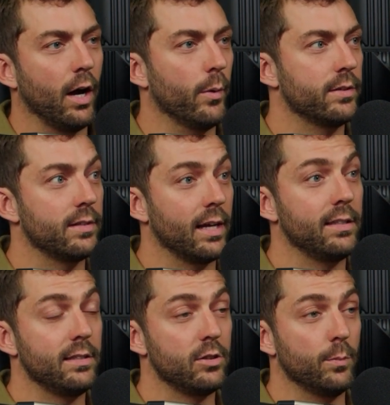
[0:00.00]
oh, it's
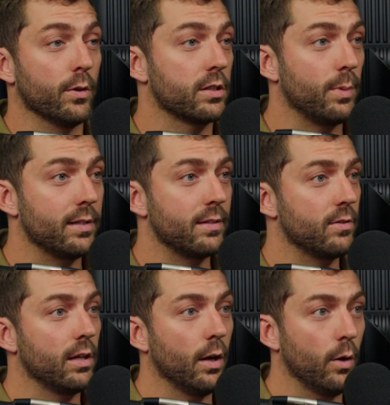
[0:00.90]
super expensive to
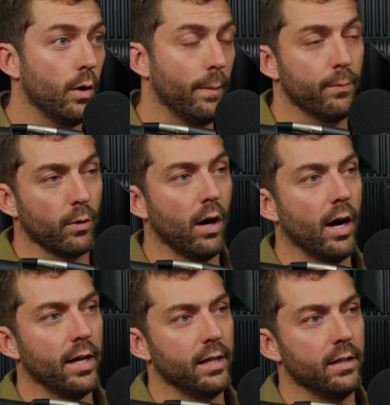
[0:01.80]
go
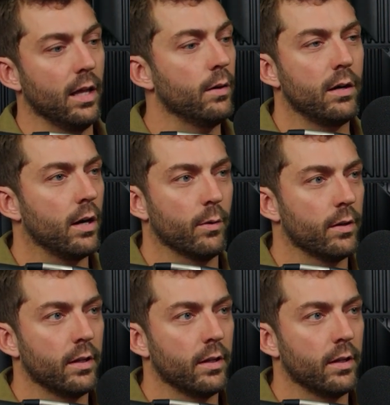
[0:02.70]
abroad, and no.